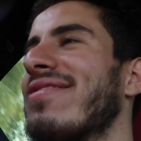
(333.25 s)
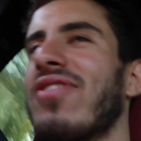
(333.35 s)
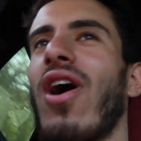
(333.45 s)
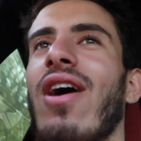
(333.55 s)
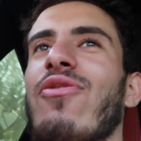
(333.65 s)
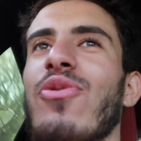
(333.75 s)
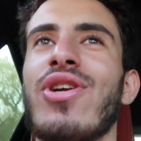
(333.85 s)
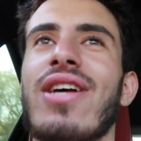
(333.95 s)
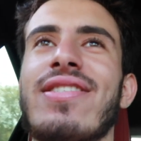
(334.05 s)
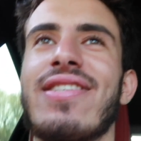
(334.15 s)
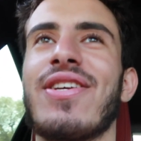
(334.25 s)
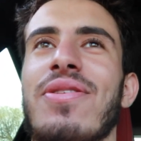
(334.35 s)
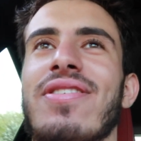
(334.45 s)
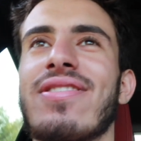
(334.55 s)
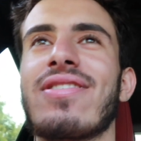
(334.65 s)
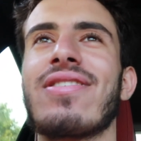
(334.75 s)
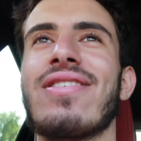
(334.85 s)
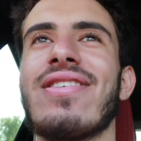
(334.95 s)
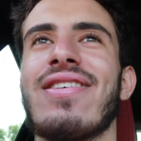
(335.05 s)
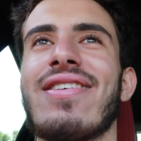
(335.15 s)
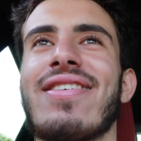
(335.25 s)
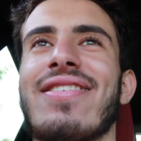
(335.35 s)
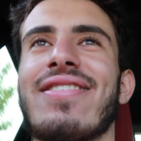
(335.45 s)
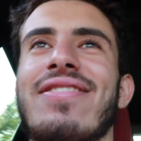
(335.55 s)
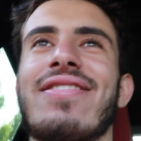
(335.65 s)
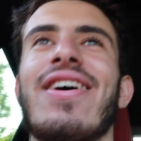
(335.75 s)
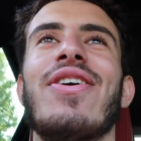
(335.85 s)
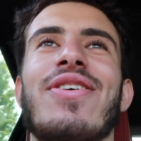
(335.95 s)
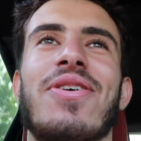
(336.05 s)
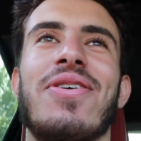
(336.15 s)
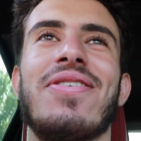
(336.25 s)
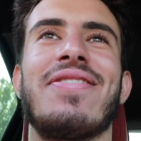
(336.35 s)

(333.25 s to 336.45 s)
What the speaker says: No, bro, you guys need to hear this. There you go.